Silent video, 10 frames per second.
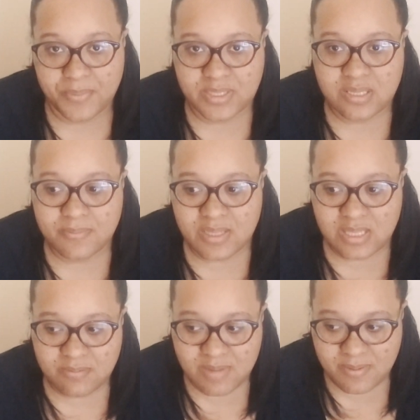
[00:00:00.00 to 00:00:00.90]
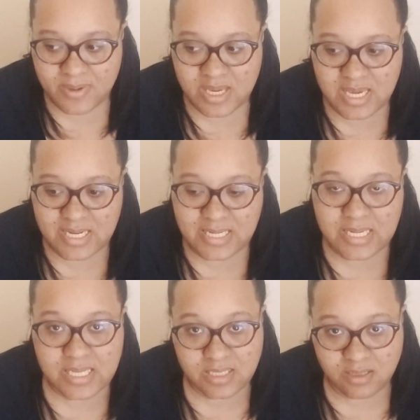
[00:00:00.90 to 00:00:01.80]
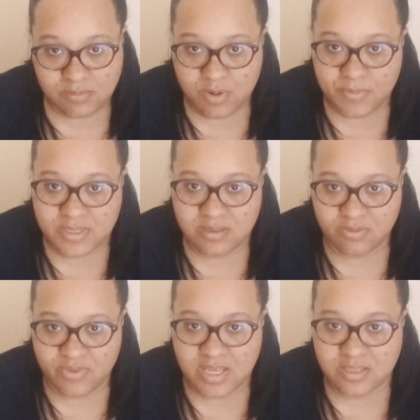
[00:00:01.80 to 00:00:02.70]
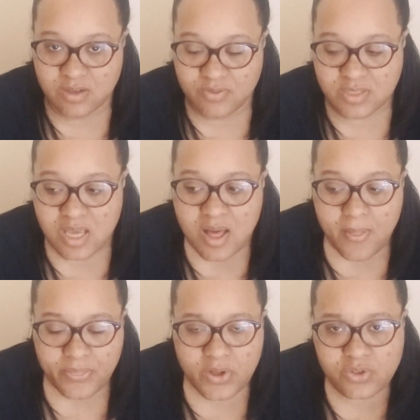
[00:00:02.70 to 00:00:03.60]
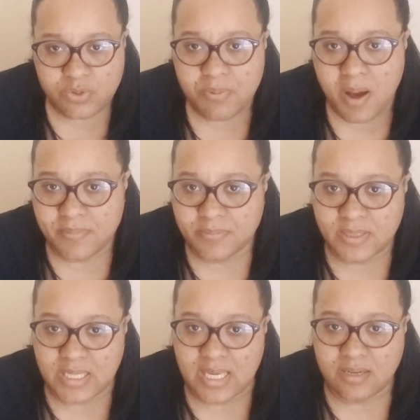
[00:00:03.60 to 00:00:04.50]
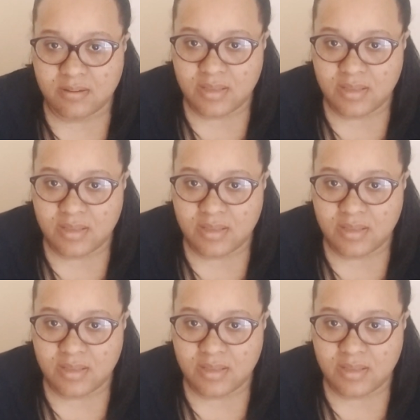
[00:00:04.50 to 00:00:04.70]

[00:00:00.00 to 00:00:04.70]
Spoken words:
But some of the maybe intenser moments of fan service, those would probably end.